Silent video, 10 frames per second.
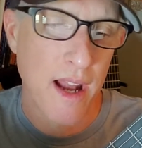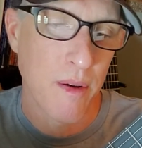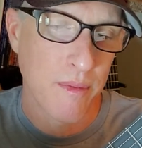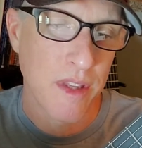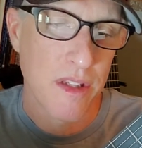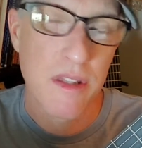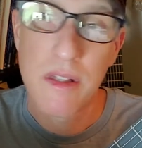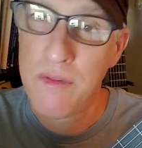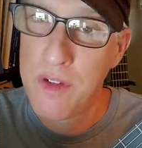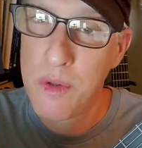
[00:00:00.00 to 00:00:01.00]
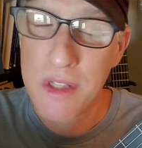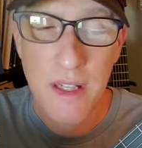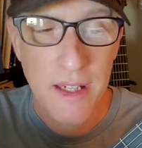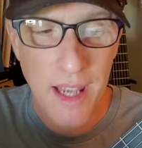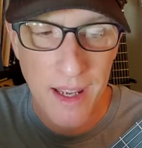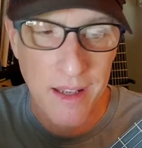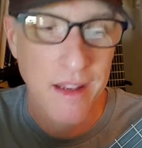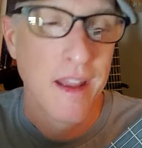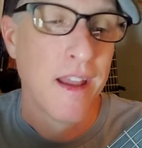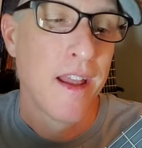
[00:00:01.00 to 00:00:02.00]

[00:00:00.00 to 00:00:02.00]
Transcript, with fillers: Now, this is confusing again.